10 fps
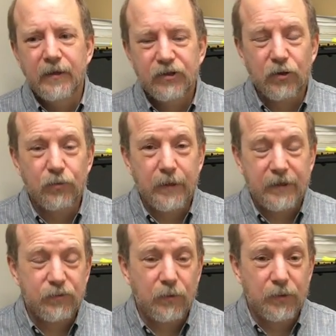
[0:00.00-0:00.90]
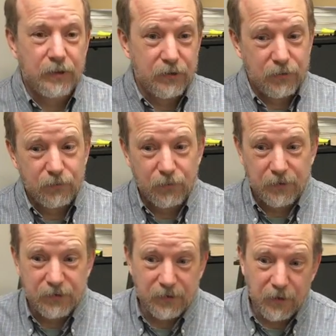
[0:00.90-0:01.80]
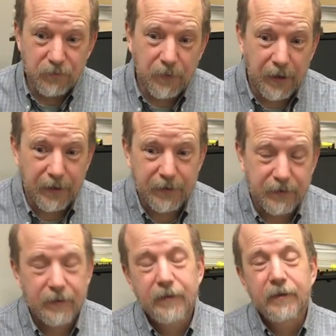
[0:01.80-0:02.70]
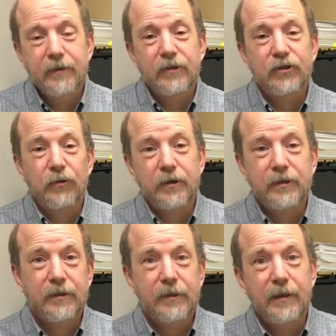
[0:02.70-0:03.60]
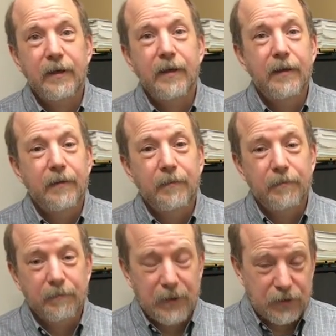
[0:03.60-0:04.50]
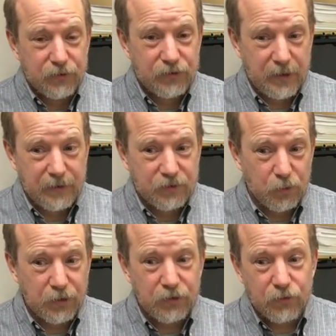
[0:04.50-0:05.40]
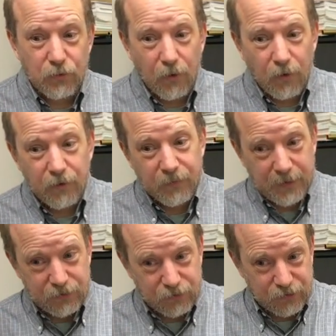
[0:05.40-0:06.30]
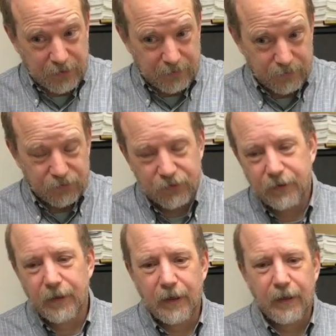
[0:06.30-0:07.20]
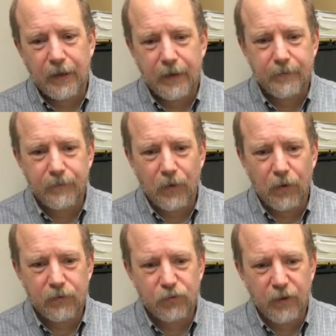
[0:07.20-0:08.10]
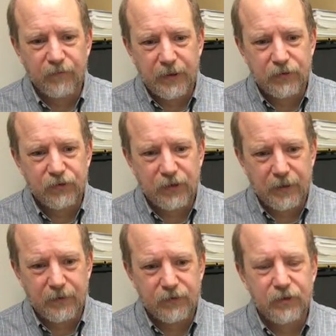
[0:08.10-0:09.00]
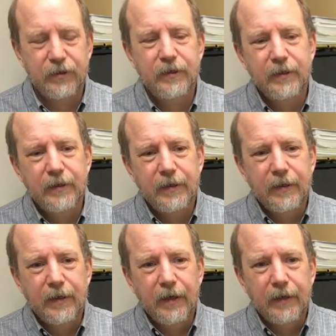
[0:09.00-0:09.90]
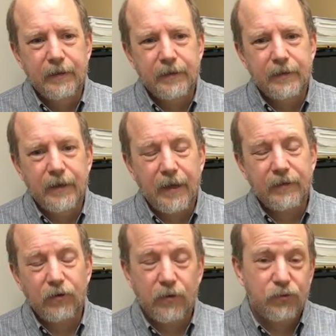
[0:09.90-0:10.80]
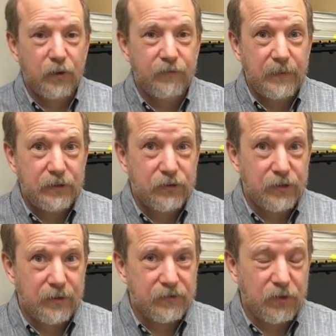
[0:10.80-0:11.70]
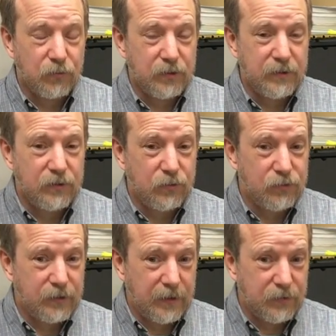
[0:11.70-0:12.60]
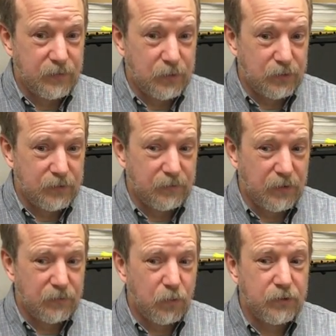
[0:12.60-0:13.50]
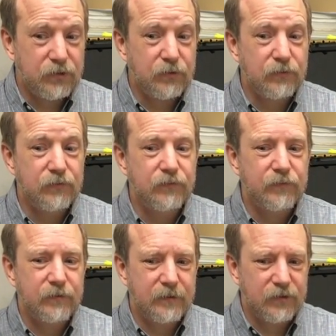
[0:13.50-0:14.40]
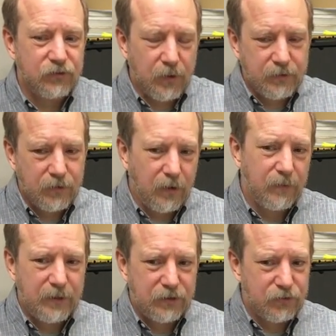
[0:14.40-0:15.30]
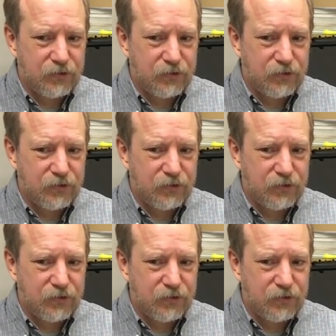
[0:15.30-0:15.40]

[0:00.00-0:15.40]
So that's what we're going to do. We're going to start by constructing major scales. So we're going to do all the major scales, all 12 major scales. Not that all 12 major scales are really used in Irish music, but once you've constructed all major